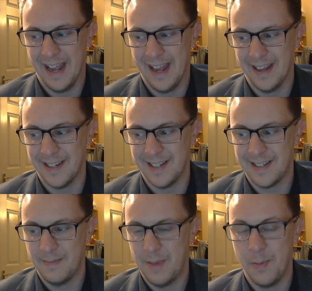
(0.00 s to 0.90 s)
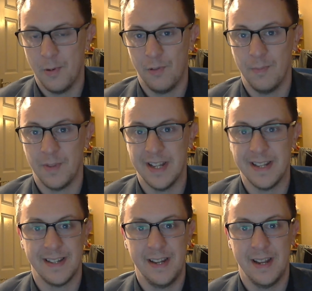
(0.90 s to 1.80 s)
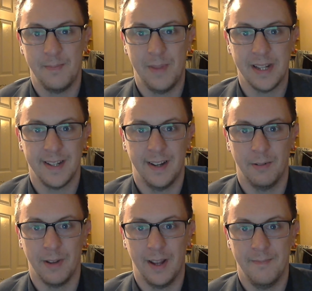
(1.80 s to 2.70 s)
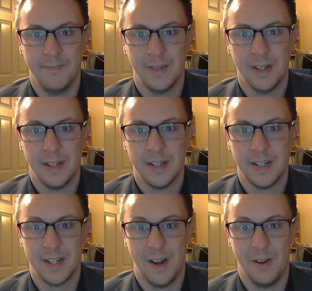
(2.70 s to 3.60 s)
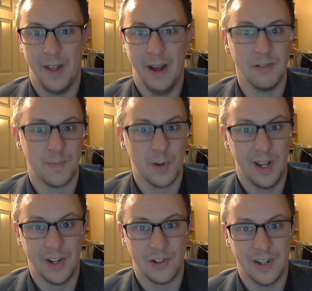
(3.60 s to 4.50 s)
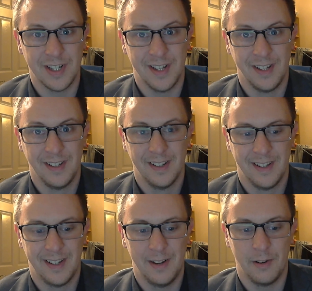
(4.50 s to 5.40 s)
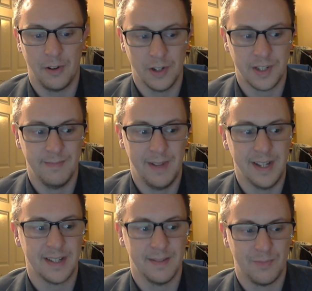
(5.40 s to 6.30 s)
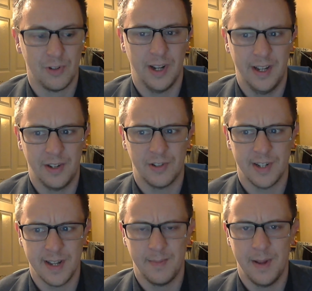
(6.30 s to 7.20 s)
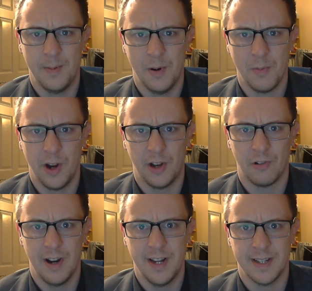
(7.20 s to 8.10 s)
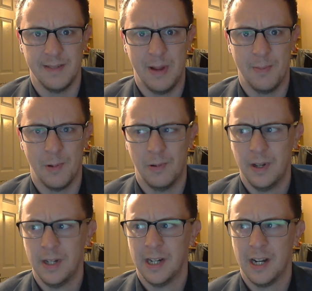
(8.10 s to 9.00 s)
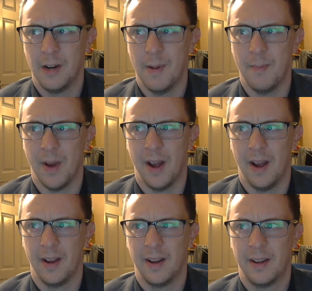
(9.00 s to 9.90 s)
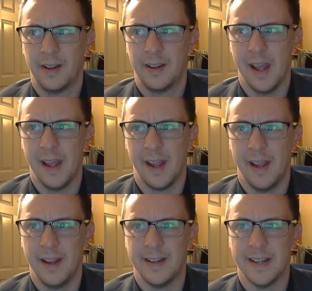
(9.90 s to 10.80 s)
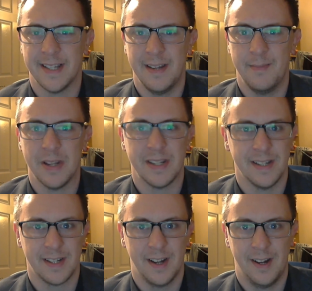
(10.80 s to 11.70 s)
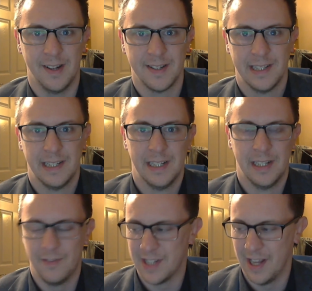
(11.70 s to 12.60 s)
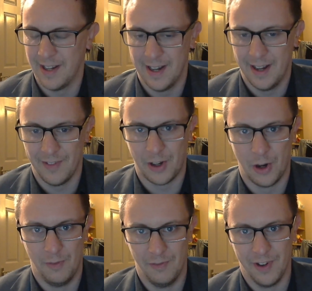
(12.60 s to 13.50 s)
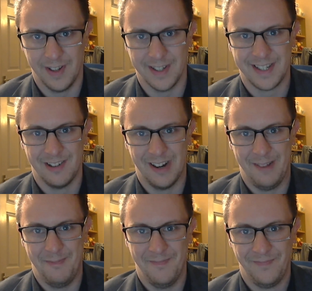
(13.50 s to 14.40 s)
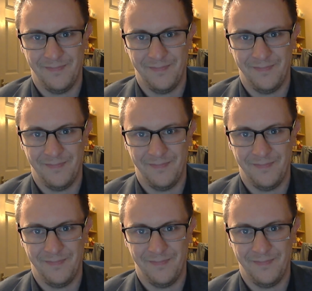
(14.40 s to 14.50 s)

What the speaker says: And people from Disney and Pixar were there, so that was pretty interesting. I got to meet some pretty interesting people, pretty crazy people. I remember getting a Disney business card. Obviously I didn't have the confidence to